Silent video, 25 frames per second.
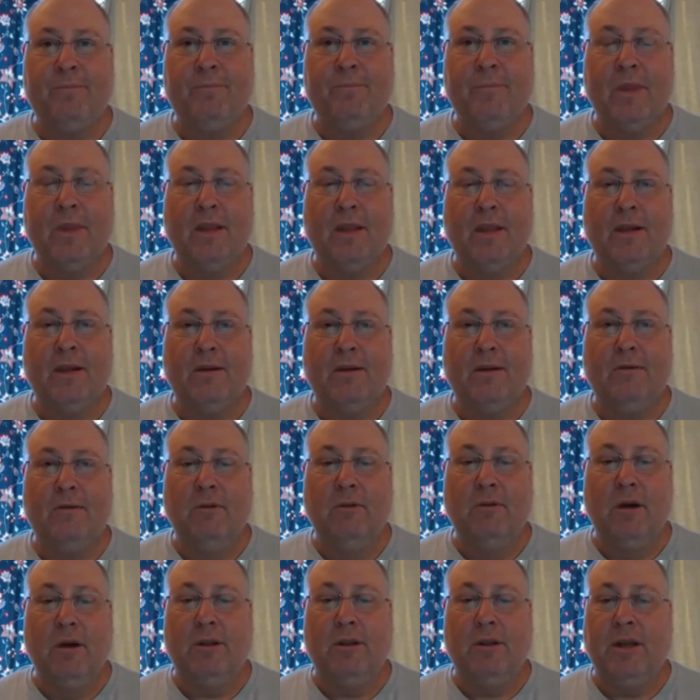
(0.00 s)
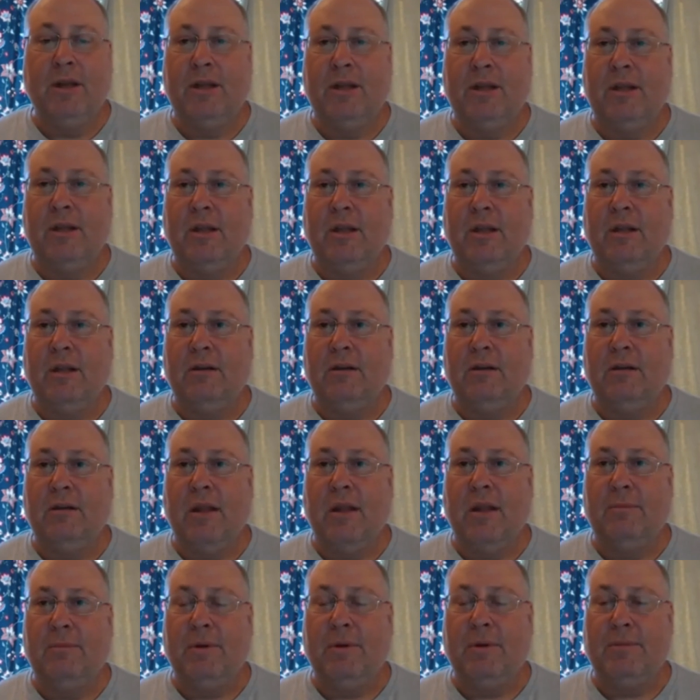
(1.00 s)
well, they, that'd be
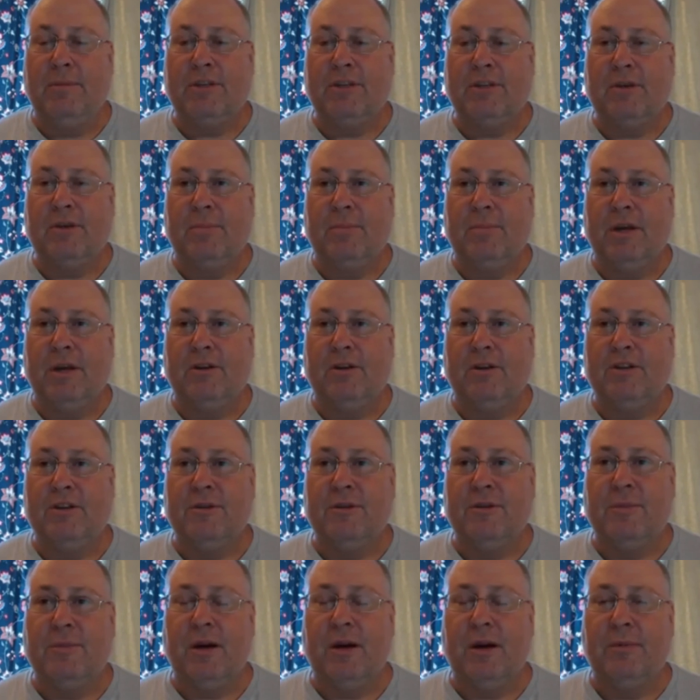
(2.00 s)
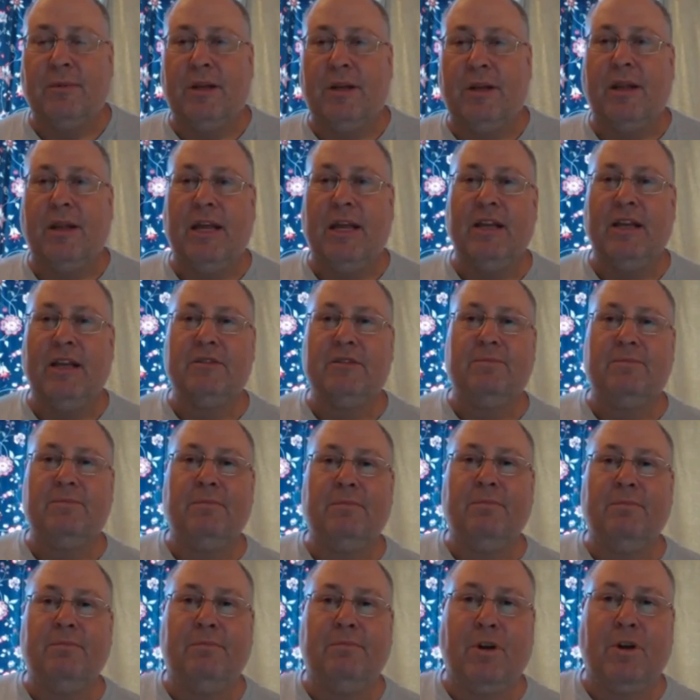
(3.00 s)
Mr. Pickle's department. He has
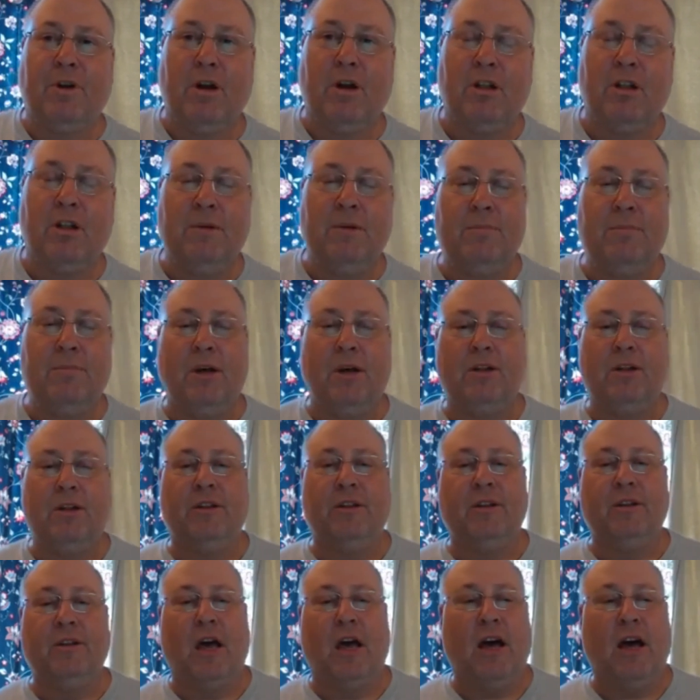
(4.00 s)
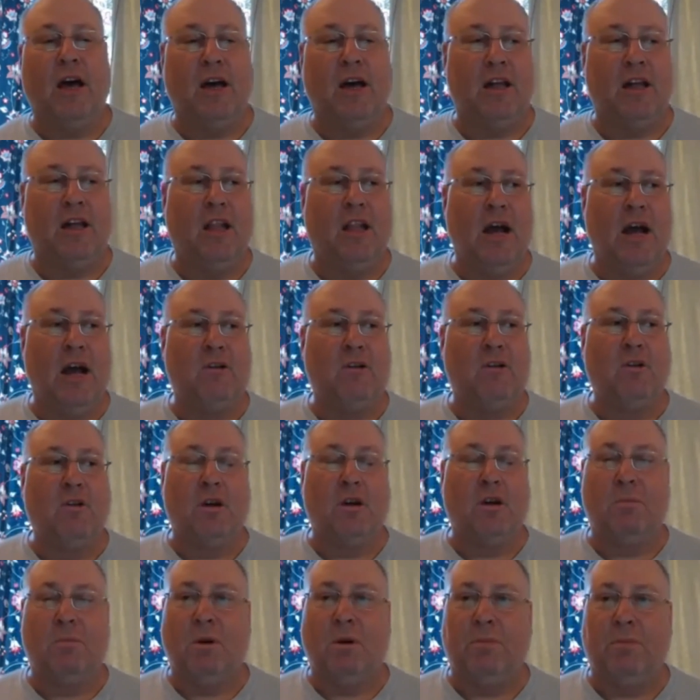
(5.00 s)
currently built uh, clockwork
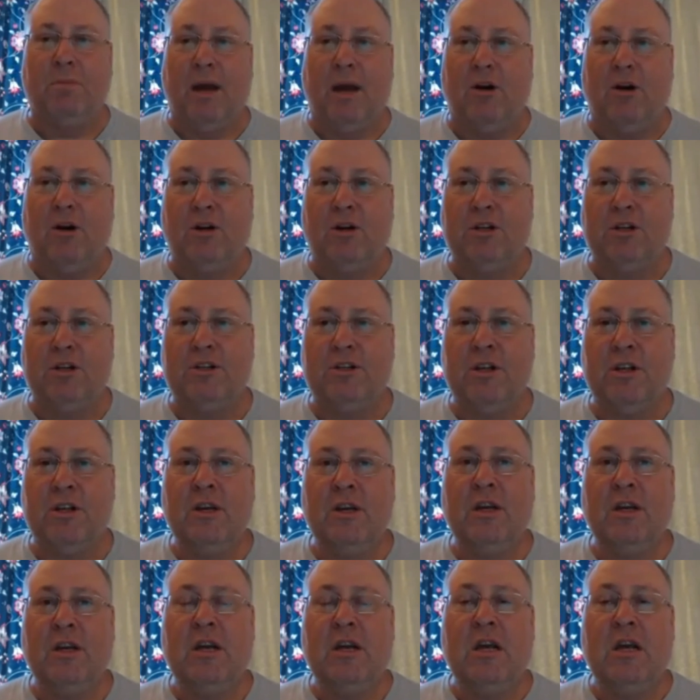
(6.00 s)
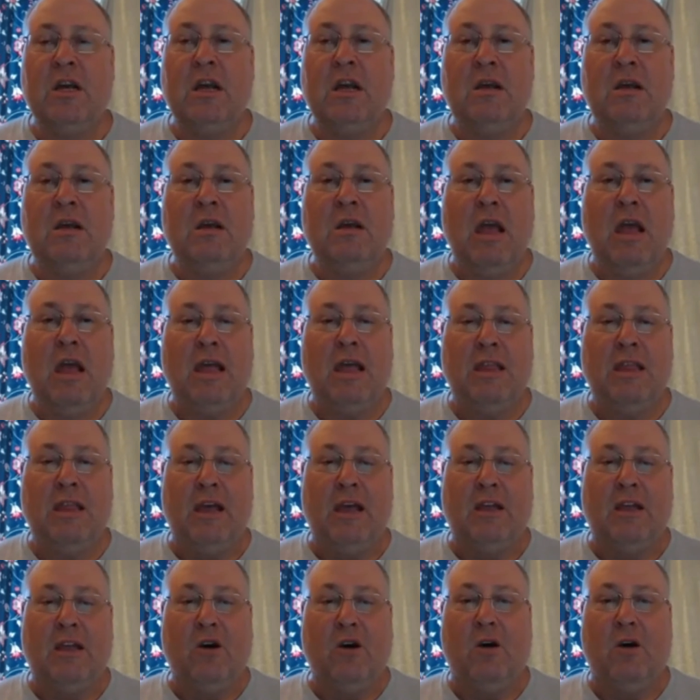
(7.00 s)
propellers that go on
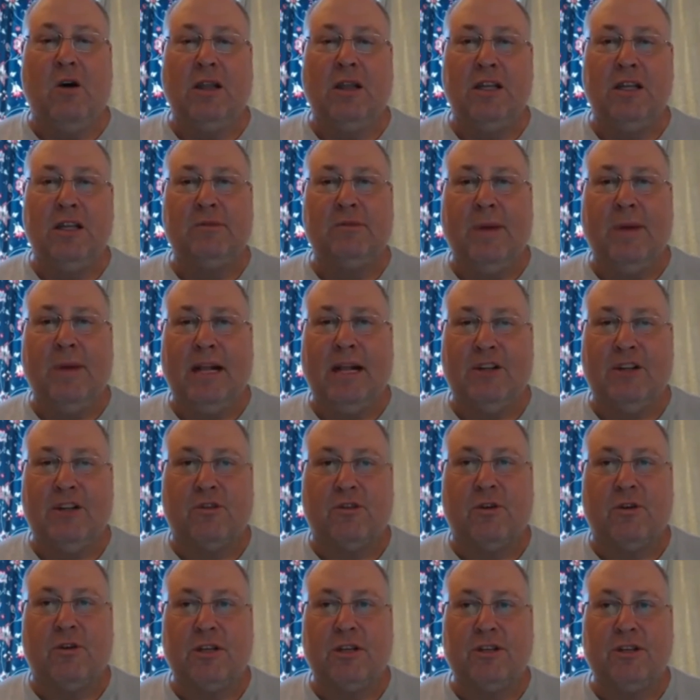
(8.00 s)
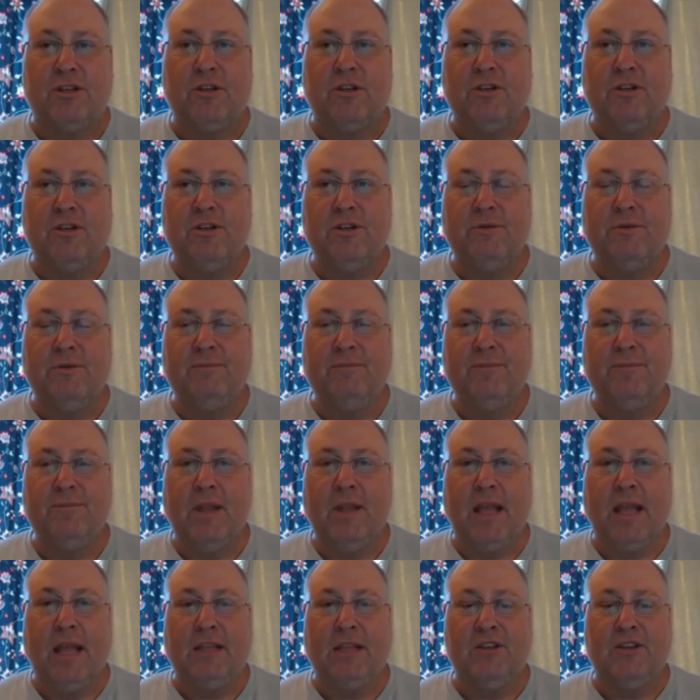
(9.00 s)
these magic crystals. Mm-hmm. And so
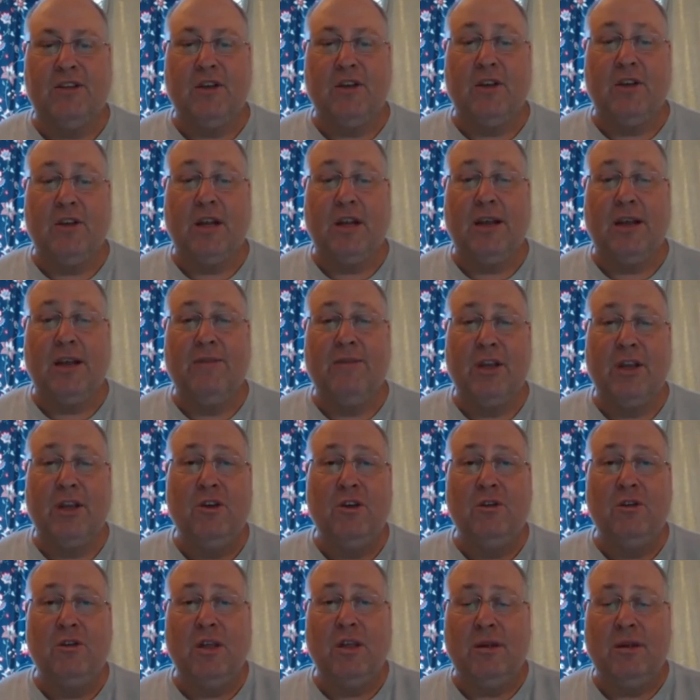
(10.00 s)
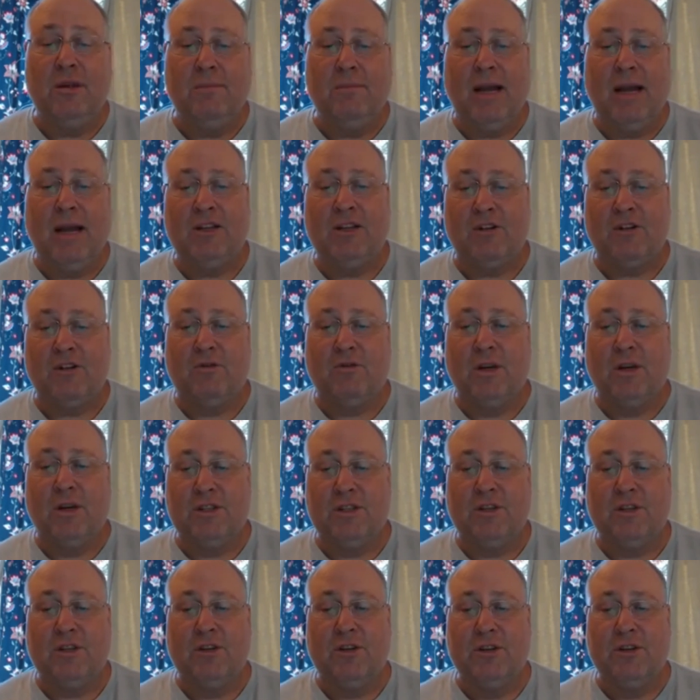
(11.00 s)
they're giving you the magic crystals that
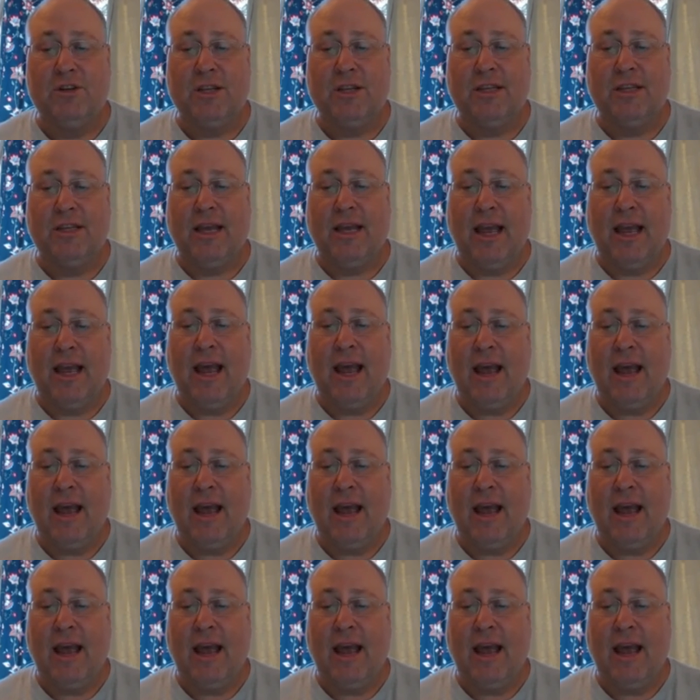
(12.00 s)
they have,